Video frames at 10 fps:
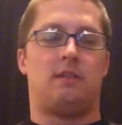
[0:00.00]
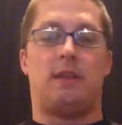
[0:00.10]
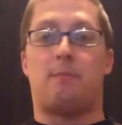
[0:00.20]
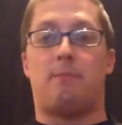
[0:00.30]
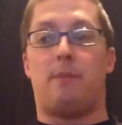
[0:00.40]

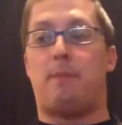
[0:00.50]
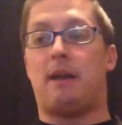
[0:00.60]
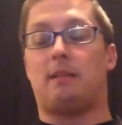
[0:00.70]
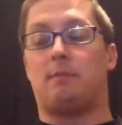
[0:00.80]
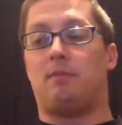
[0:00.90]
they
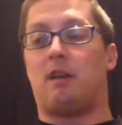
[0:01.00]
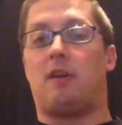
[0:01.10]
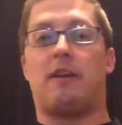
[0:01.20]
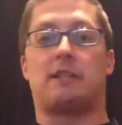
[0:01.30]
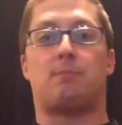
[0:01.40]
picked a
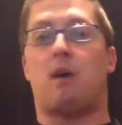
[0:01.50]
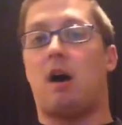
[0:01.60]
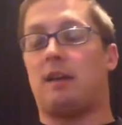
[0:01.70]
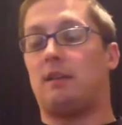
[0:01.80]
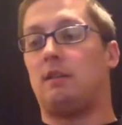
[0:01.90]
great
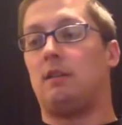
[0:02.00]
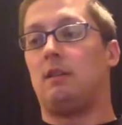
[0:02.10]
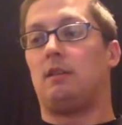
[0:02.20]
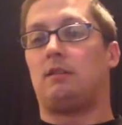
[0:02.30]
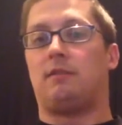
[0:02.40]
spot
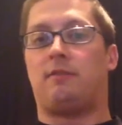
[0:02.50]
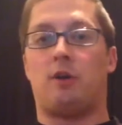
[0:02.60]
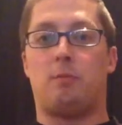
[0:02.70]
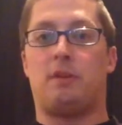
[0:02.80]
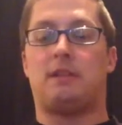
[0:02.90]
to film in.